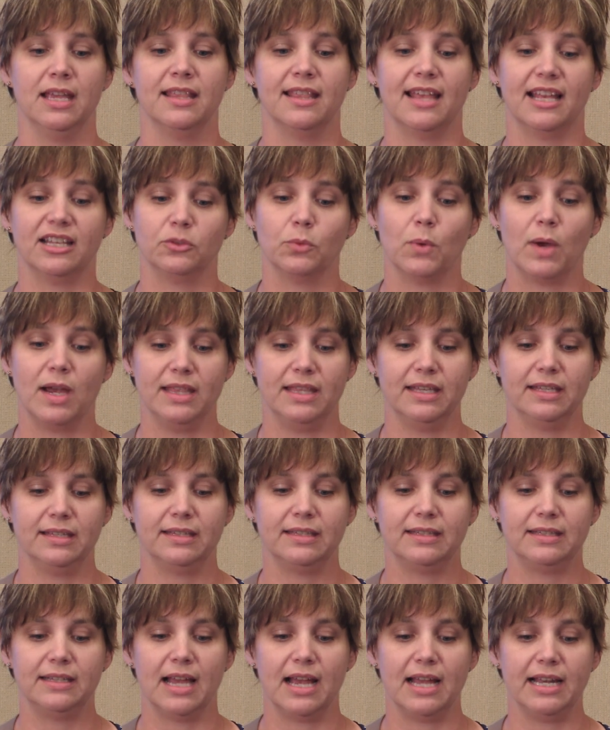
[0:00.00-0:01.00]
That's why this
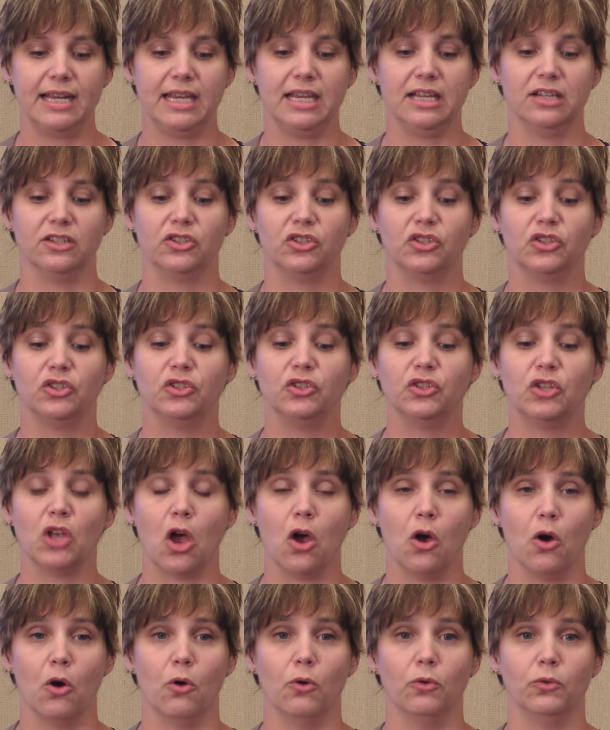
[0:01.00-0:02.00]
study is
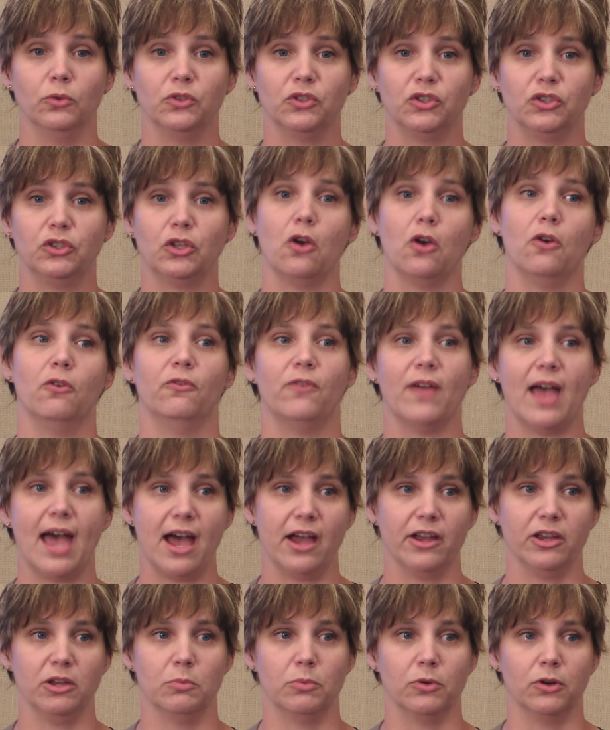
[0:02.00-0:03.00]
so
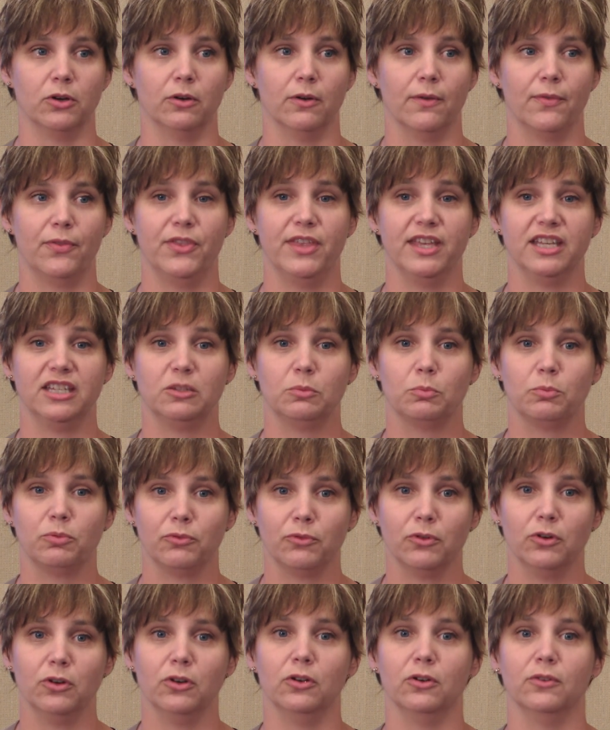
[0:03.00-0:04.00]
valuable. This
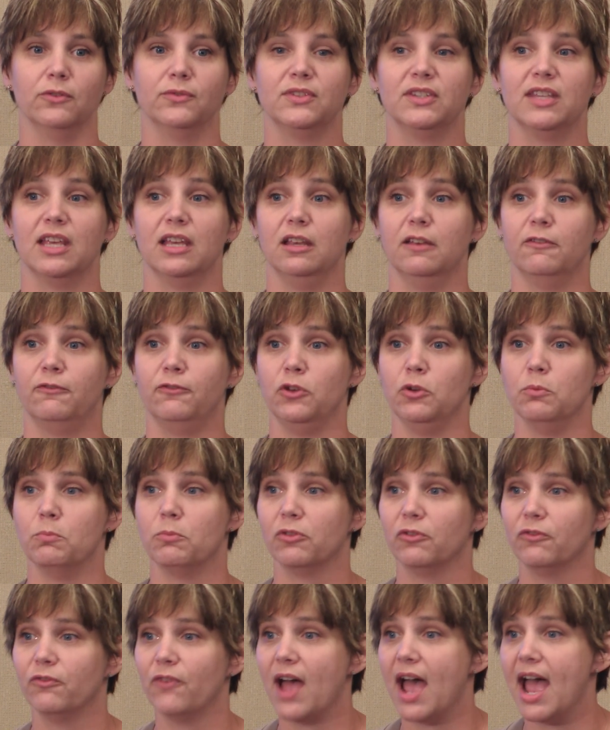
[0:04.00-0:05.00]
proves that if you
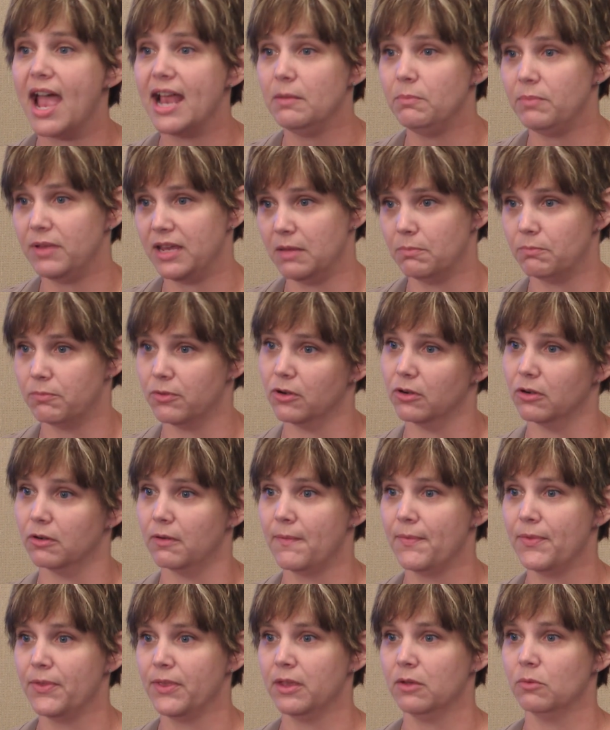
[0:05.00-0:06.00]
provide
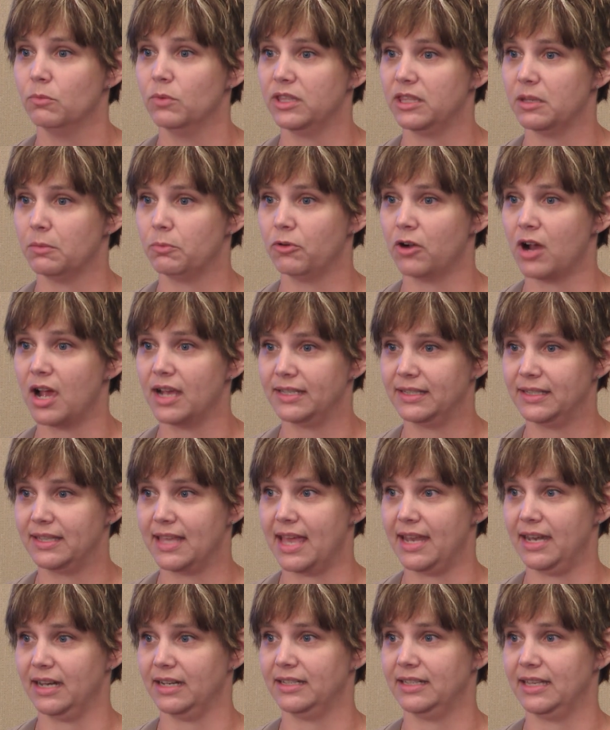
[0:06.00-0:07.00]
people with the
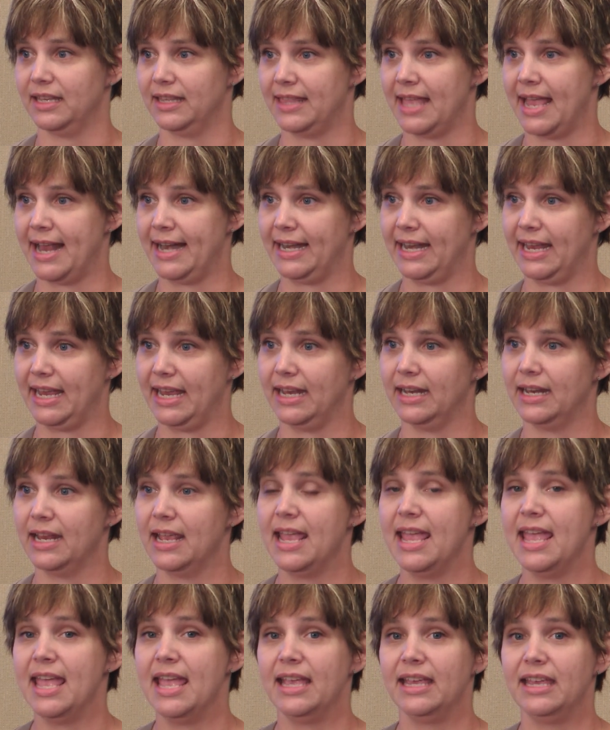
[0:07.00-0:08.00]
prosthetics that they need,
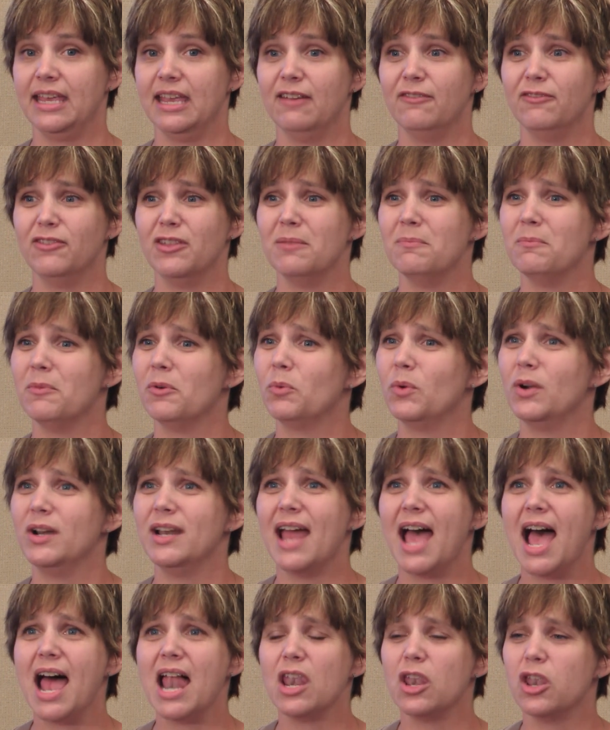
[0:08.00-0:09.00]
give them, we're
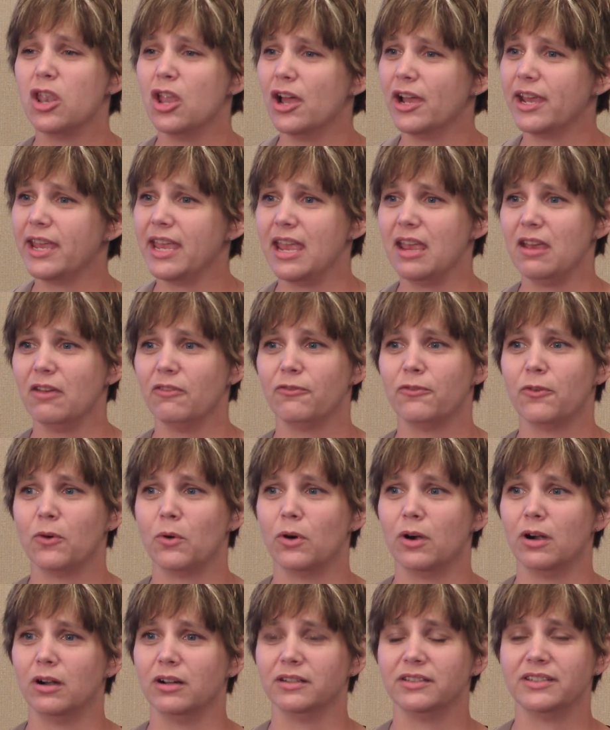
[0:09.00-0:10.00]
not looking
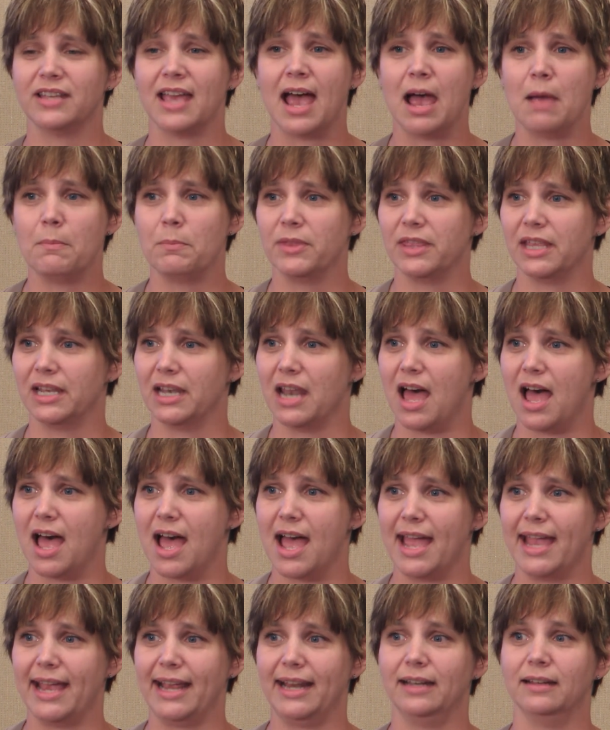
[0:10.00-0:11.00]
for top of the
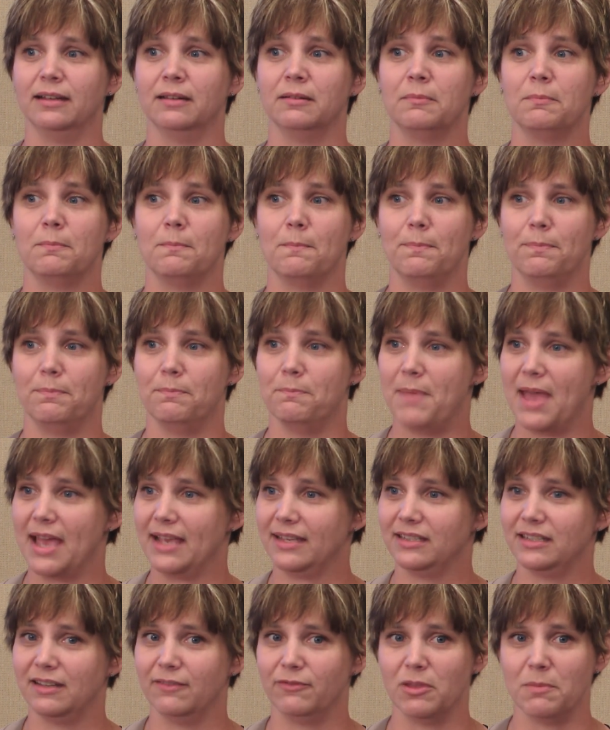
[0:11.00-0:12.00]
line,
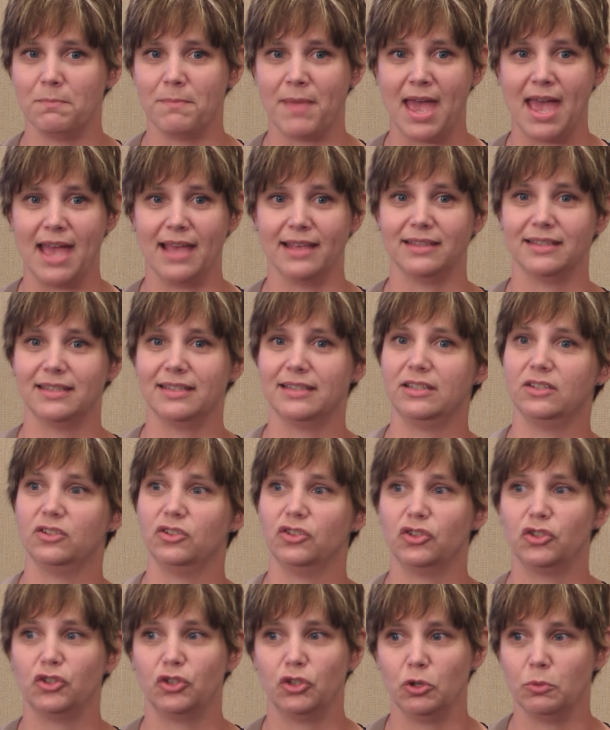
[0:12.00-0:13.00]
best of the best,
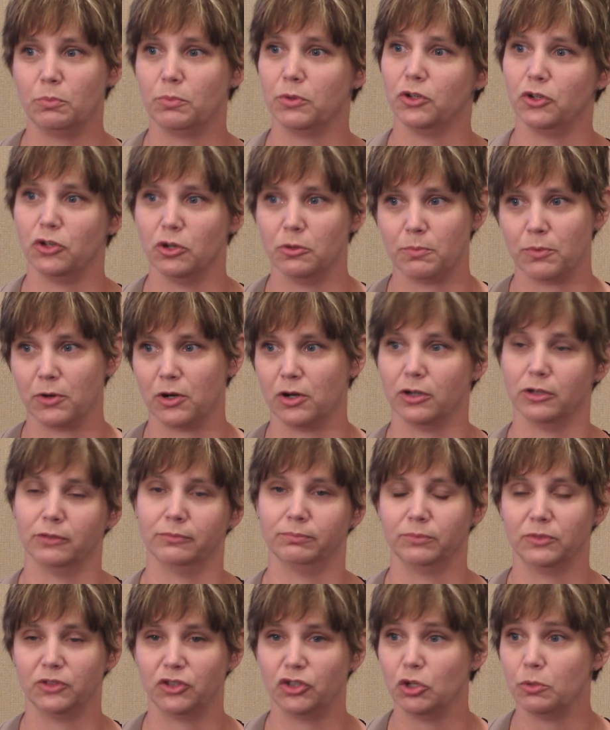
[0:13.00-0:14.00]
super
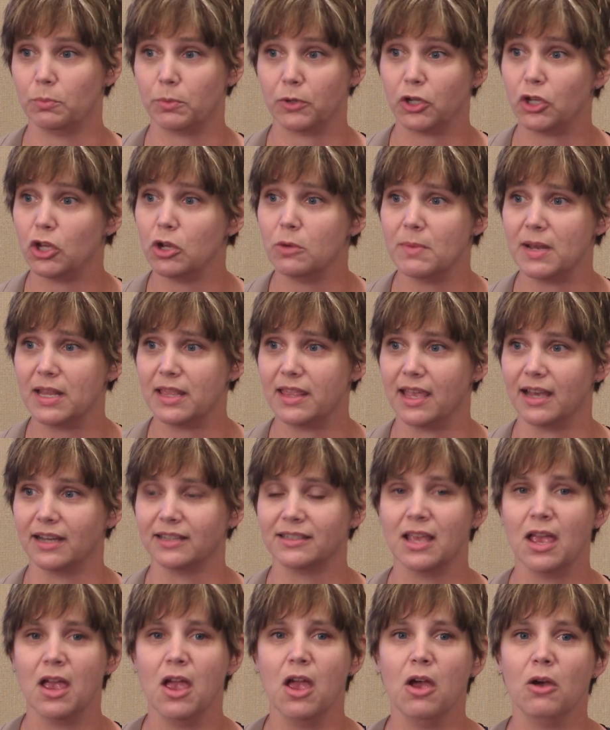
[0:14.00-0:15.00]
duper, superhuman
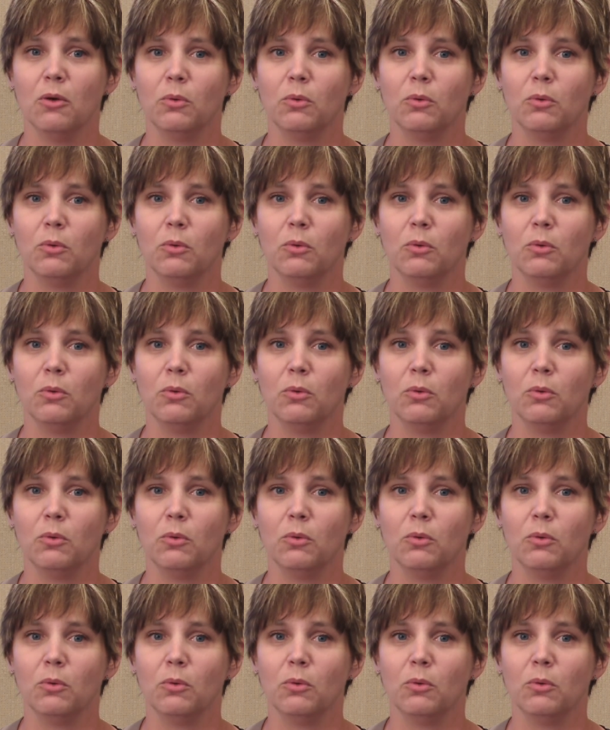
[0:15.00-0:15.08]
things.